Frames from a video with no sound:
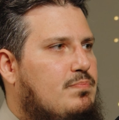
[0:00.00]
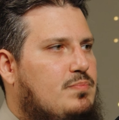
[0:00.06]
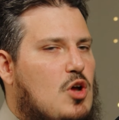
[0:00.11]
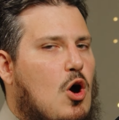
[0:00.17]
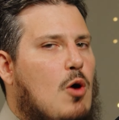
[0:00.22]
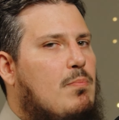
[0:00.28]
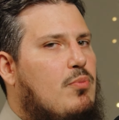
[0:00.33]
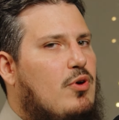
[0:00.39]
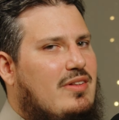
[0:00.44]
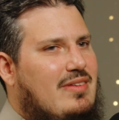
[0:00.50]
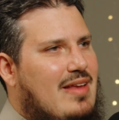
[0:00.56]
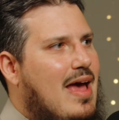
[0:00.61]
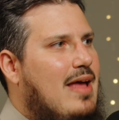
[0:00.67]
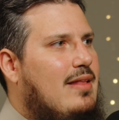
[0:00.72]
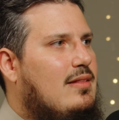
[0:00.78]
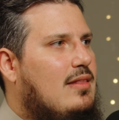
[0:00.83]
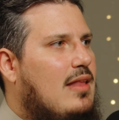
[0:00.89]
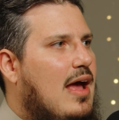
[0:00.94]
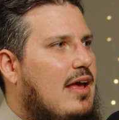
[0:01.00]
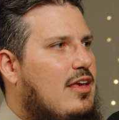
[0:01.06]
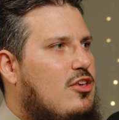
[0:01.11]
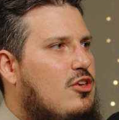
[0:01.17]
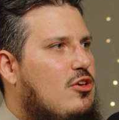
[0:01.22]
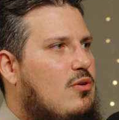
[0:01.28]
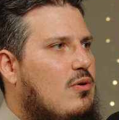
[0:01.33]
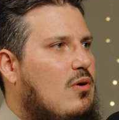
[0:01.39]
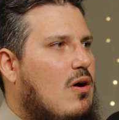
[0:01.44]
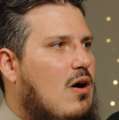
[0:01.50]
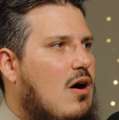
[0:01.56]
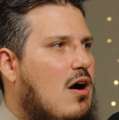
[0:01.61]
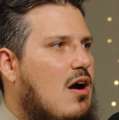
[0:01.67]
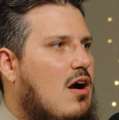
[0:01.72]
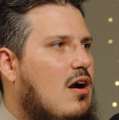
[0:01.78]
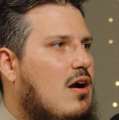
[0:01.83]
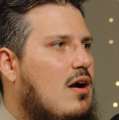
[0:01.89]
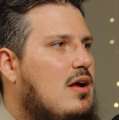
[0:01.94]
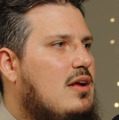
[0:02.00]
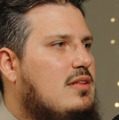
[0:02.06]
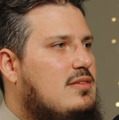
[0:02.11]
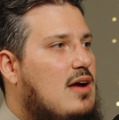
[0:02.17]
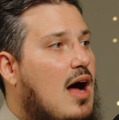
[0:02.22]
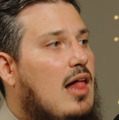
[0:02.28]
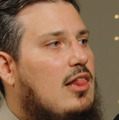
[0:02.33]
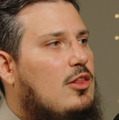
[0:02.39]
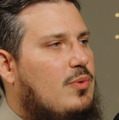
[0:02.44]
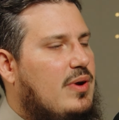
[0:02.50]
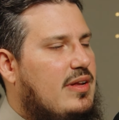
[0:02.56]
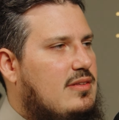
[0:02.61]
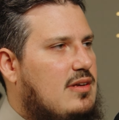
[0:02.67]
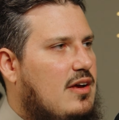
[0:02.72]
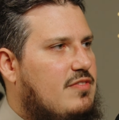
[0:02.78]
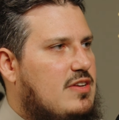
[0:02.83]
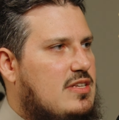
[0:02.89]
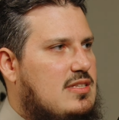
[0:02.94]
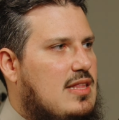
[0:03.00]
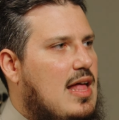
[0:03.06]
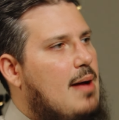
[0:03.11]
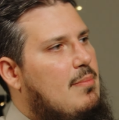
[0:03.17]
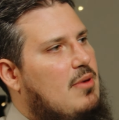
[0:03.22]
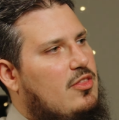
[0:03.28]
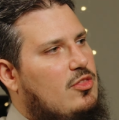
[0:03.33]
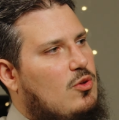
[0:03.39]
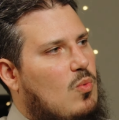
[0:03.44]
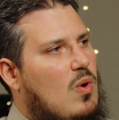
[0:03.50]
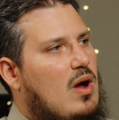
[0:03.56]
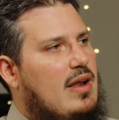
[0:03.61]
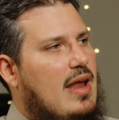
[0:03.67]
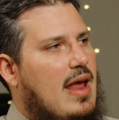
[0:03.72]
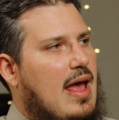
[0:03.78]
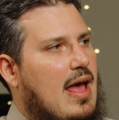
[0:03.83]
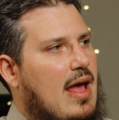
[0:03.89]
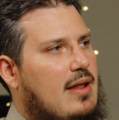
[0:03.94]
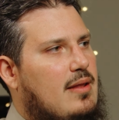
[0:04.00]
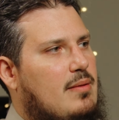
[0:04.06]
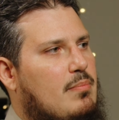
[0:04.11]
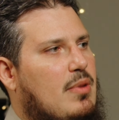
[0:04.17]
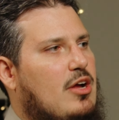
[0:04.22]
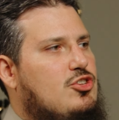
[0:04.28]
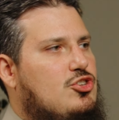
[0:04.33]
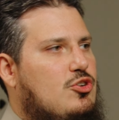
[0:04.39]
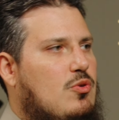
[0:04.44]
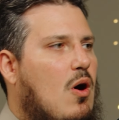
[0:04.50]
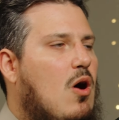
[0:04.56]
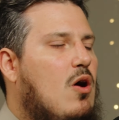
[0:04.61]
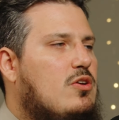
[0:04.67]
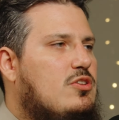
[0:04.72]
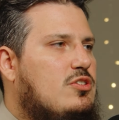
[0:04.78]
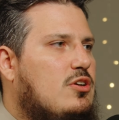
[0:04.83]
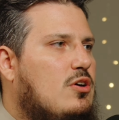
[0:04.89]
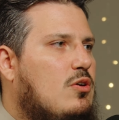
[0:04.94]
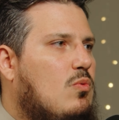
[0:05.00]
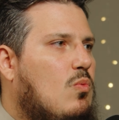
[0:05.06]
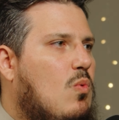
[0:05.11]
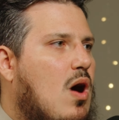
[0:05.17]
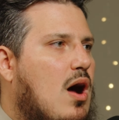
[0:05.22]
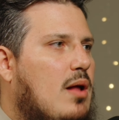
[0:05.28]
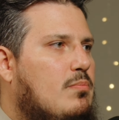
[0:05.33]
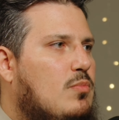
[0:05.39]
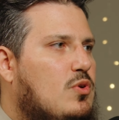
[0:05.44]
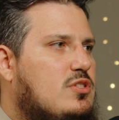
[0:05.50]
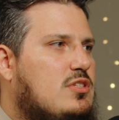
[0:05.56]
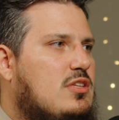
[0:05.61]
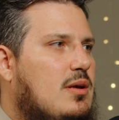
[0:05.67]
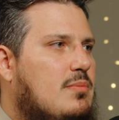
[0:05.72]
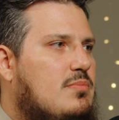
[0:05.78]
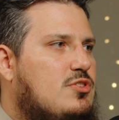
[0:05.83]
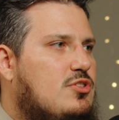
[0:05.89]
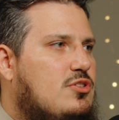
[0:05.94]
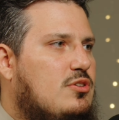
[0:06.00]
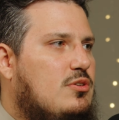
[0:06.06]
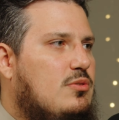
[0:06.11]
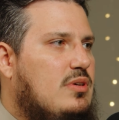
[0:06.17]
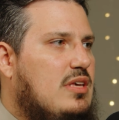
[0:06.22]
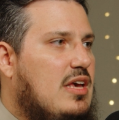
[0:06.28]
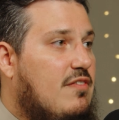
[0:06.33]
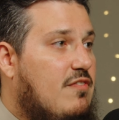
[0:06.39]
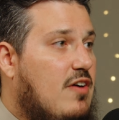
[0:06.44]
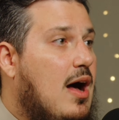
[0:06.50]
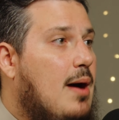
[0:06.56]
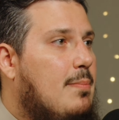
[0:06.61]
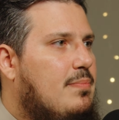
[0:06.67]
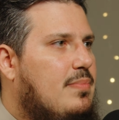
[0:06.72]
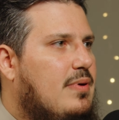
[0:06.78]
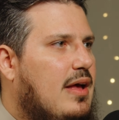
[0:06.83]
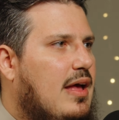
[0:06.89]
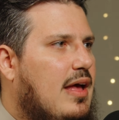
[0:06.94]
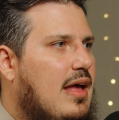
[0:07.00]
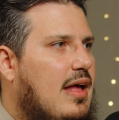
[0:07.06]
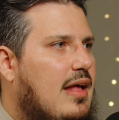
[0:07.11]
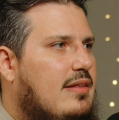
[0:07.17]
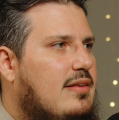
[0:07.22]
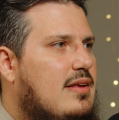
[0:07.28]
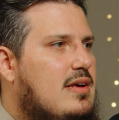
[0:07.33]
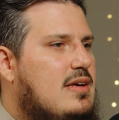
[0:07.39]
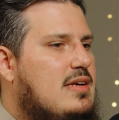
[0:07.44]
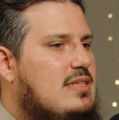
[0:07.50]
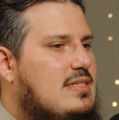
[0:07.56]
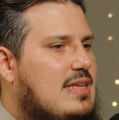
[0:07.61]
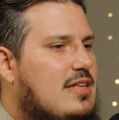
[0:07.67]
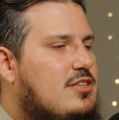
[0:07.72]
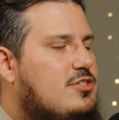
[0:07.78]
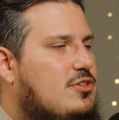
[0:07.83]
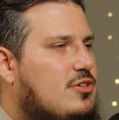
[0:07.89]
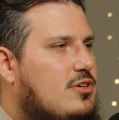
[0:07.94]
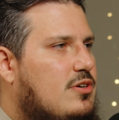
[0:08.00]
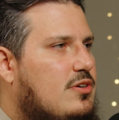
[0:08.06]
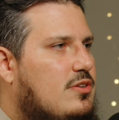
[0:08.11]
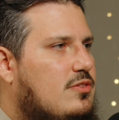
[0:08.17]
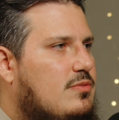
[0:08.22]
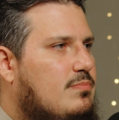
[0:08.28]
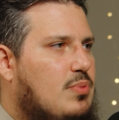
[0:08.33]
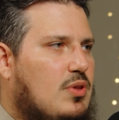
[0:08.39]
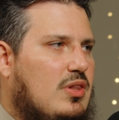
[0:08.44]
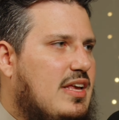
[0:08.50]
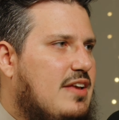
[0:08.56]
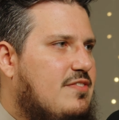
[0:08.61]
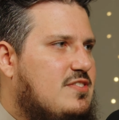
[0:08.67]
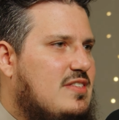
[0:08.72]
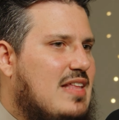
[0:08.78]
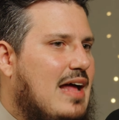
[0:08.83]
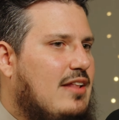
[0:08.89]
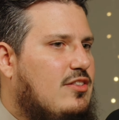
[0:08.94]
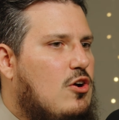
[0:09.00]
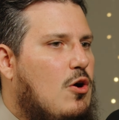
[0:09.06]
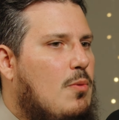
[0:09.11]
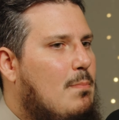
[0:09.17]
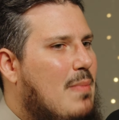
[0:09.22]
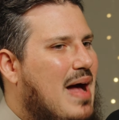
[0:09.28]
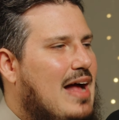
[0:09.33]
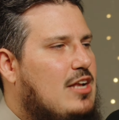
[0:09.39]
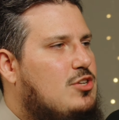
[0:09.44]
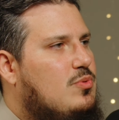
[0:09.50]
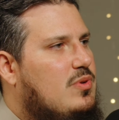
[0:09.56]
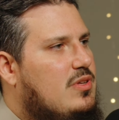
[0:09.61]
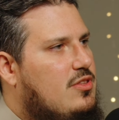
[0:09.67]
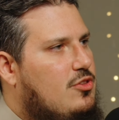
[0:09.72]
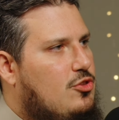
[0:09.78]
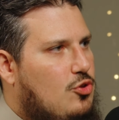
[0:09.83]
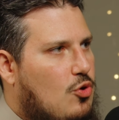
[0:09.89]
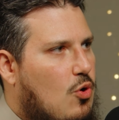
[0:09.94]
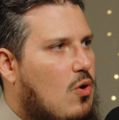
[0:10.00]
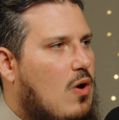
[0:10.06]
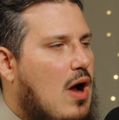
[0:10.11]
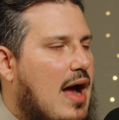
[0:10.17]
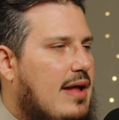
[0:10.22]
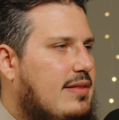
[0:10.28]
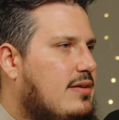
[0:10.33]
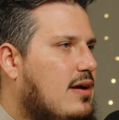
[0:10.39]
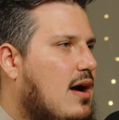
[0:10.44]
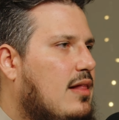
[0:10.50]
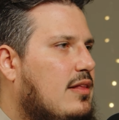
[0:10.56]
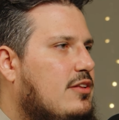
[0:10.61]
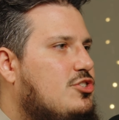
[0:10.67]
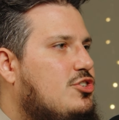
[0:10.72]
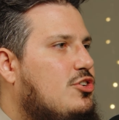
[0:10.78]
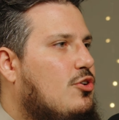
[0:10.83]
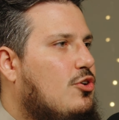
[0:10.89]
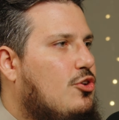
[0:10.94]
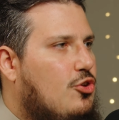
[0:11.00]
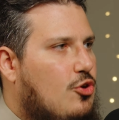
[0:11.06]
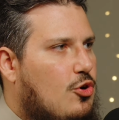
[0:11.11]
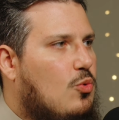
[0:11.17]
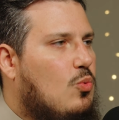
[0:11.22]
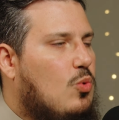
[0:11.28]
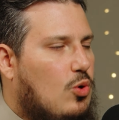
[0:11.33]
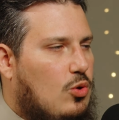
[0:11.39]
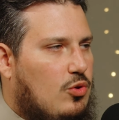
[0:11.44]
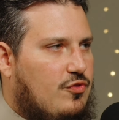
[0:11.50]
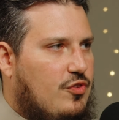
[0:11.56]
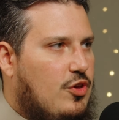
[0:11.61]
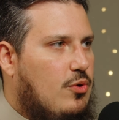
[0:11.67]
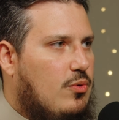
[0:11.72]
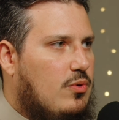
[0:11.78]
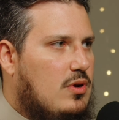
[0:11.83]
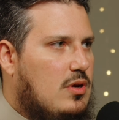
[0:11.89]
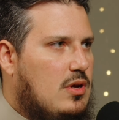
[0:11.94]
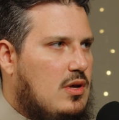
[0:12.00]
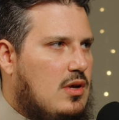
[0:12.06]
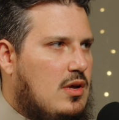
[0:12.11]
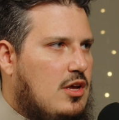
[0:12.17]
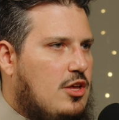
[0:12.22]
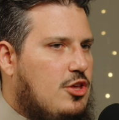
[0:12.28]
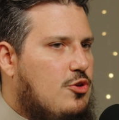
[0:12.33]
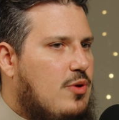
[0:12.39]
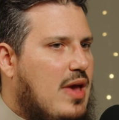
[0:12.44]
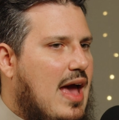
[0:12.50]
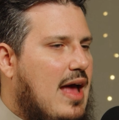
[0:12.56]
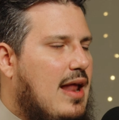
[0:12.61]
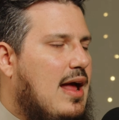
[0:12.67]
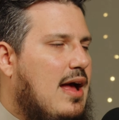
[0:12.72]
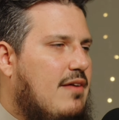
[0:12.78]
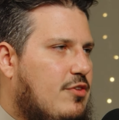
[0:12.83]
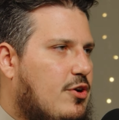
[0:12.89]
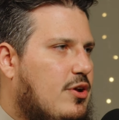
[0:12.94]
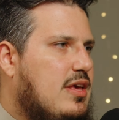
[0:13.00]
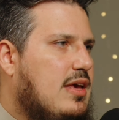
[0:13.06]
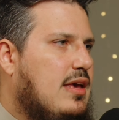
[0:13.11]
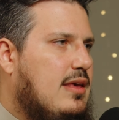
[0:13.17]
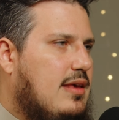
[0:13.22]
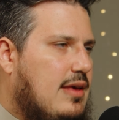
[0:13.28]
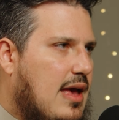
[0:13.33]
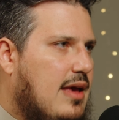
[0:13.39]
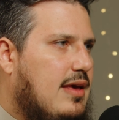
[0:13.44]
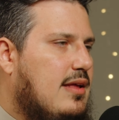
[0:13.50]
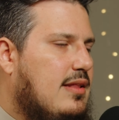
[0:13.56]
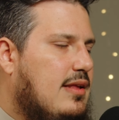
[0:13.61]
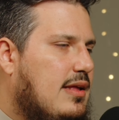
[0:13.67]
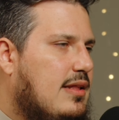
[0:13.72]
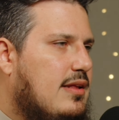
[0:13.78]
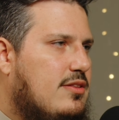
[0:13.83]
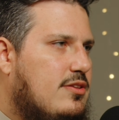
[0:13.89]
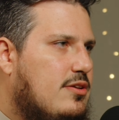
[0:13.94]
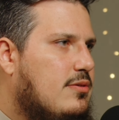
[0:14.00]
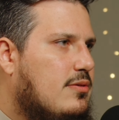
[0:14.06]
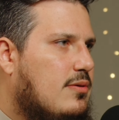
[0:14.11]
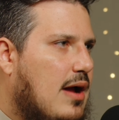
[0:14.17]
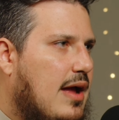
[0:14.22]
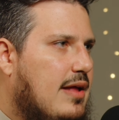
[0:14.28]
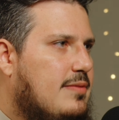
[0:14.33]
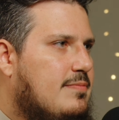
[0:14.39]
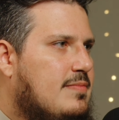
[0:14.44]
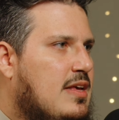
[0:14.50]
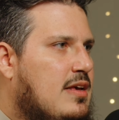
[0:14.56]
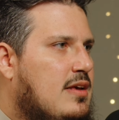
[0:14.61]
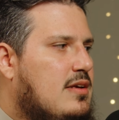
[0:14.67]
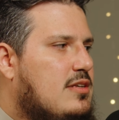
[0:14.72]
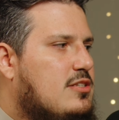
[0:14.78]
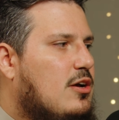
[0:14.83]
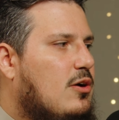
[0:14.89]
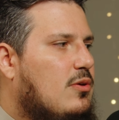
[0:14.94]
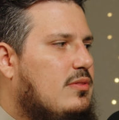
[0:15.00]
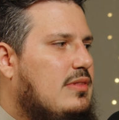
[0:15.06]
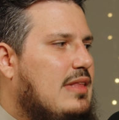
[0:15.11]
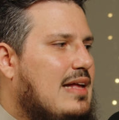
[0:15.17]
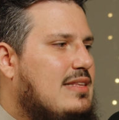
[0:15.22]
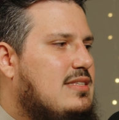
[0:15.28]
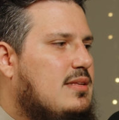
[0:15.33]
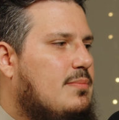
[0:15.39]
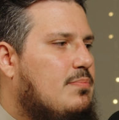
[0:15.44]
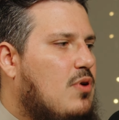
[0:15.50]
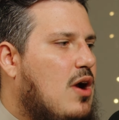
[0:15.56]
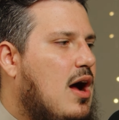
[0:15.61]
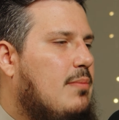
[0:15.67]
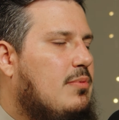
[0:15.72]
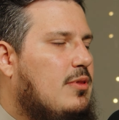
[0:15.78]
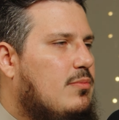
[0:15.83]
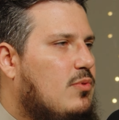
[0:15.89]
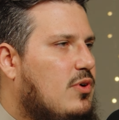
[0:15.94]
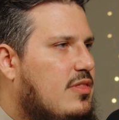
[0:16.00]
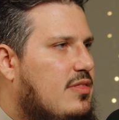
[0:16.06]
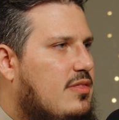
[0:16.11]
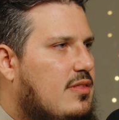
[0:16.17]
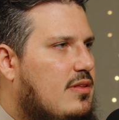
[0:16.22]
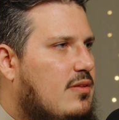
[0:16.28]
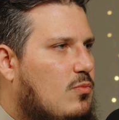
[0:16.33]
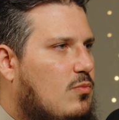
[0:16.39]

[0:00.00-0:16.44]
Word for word: Don't pretend like you are tolerant of Islam on the one hand, but you also want Muslims to give up and censor beliefs that don't match with your ideology or your worldview. You can't have your cake and eat it too, right? So that's the problem with